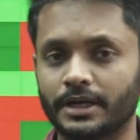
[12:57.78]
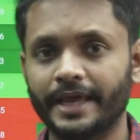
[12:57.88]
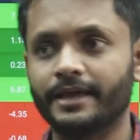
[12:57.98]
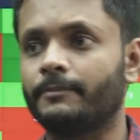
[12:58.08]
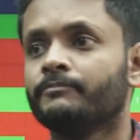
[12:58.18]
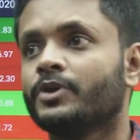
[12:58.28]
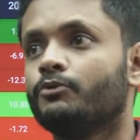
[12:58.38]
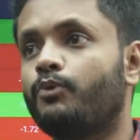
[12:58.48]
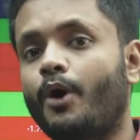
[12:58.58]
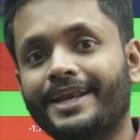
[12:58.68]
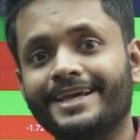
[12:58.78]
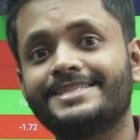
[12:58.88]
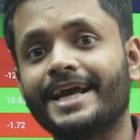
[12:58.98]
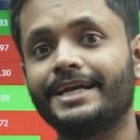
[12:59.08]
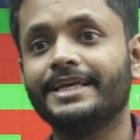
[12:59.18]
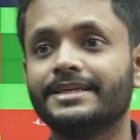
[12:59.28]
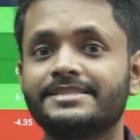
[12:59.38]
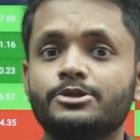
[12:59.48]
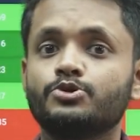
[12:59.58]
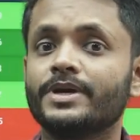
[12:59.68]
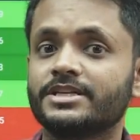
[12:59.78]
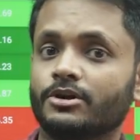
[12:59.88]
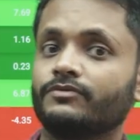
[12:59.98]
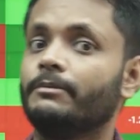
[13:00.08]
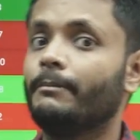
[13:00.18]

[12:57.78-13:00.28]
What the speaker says: like what exactly the situation of the